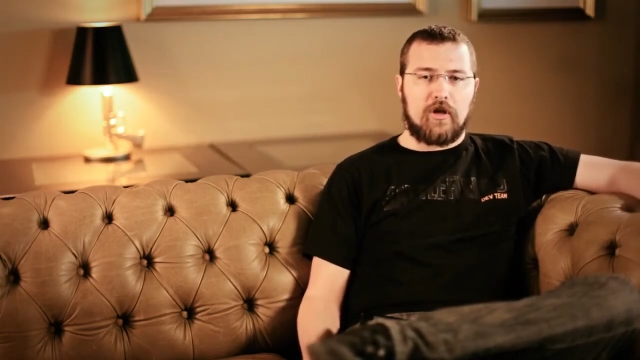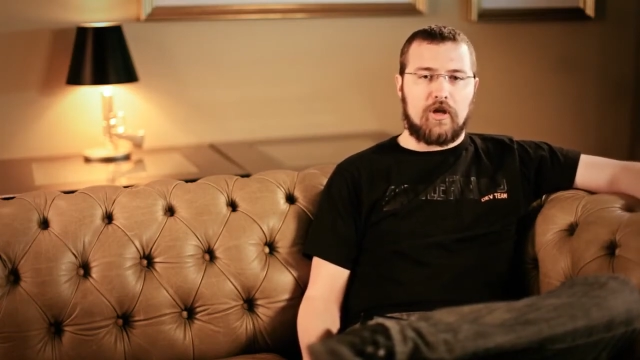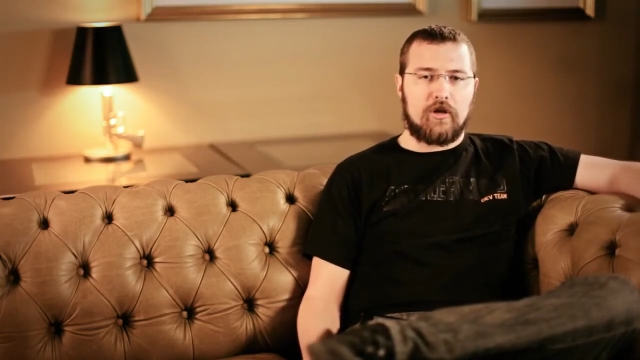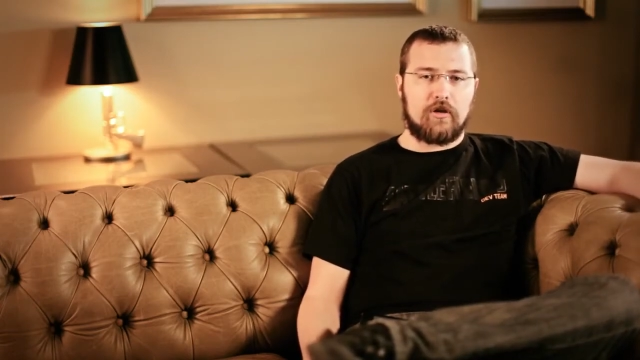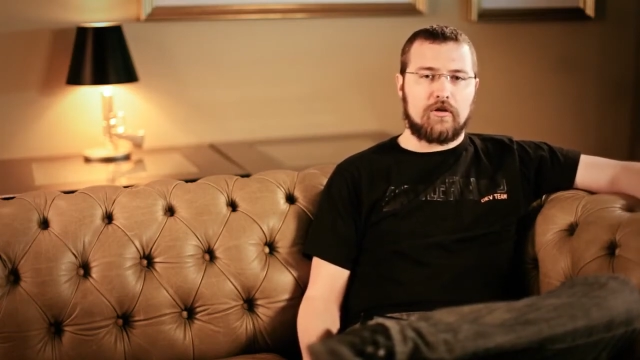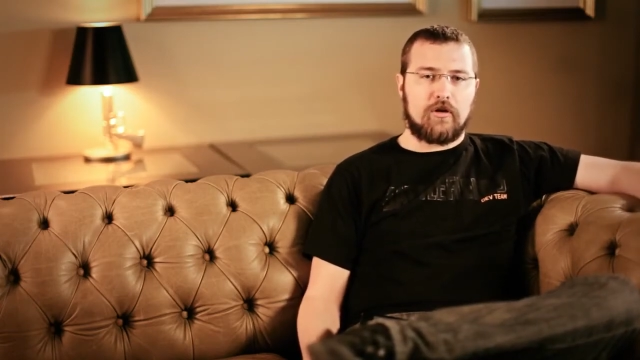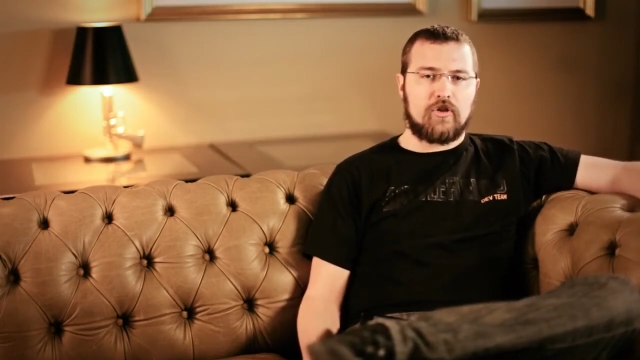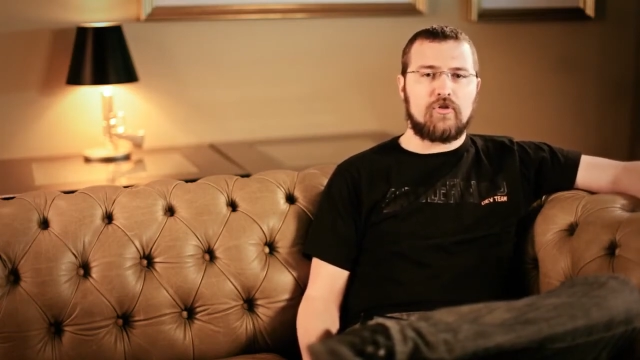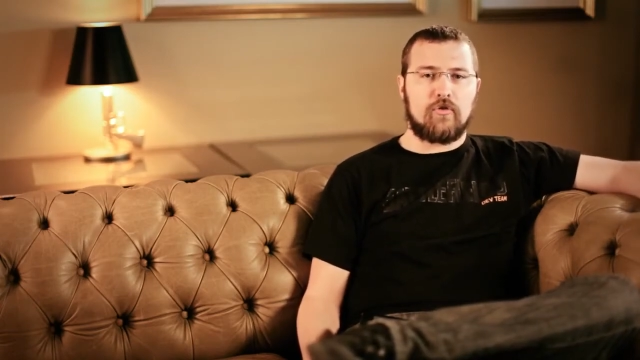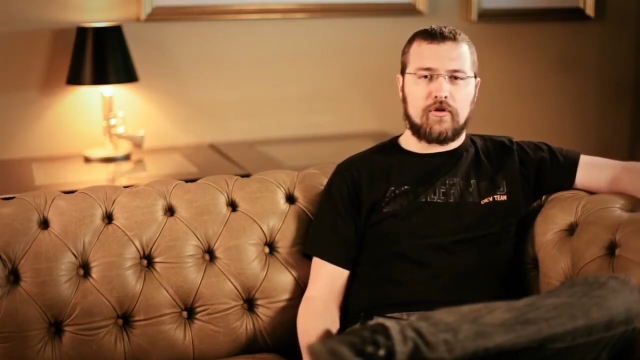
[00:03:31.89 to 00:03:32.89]
in a
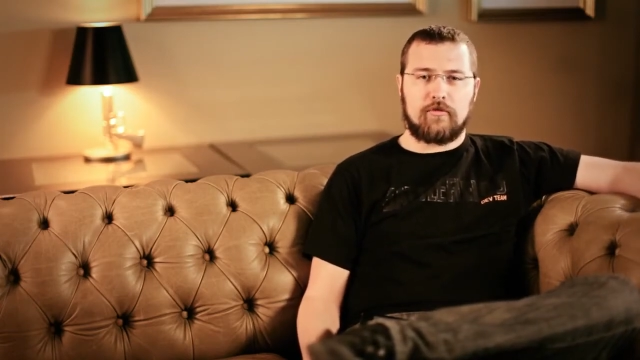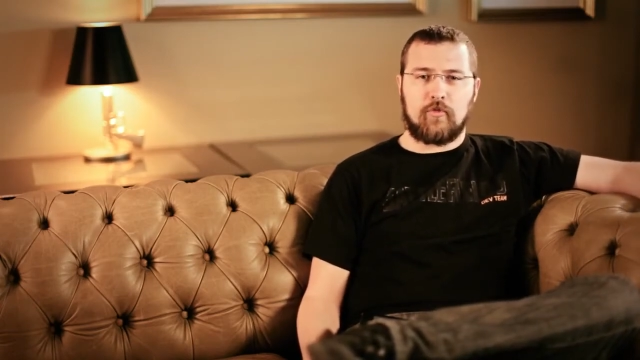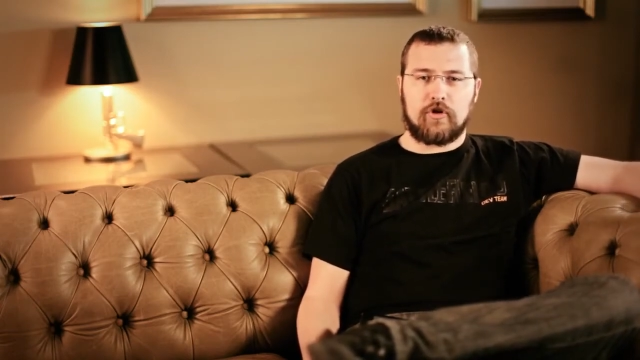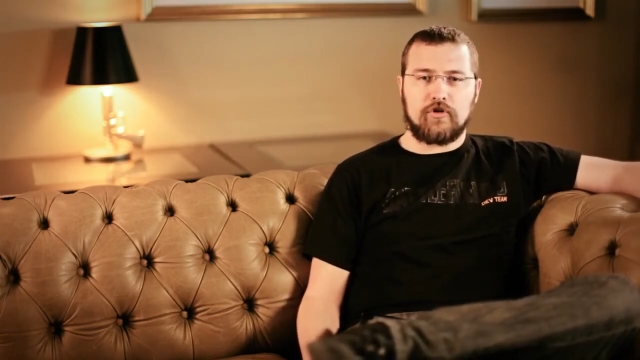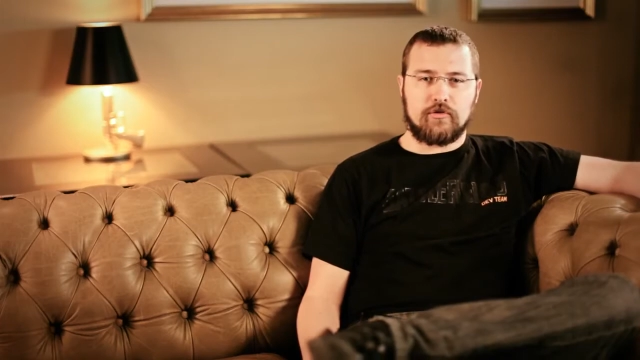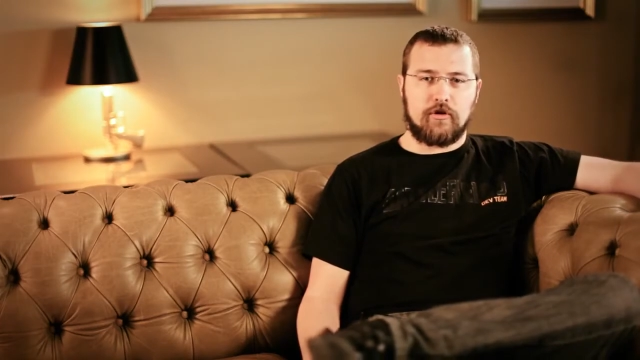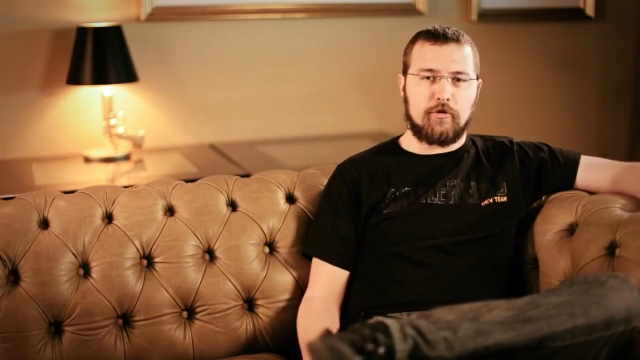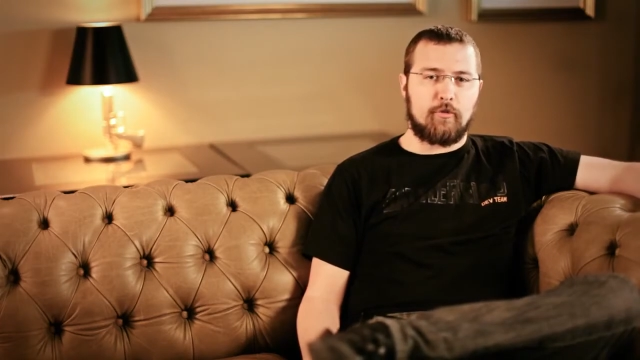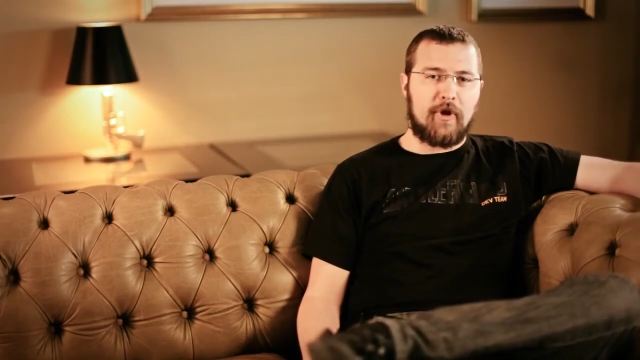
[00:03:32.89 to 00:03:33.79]
shorter, more controllable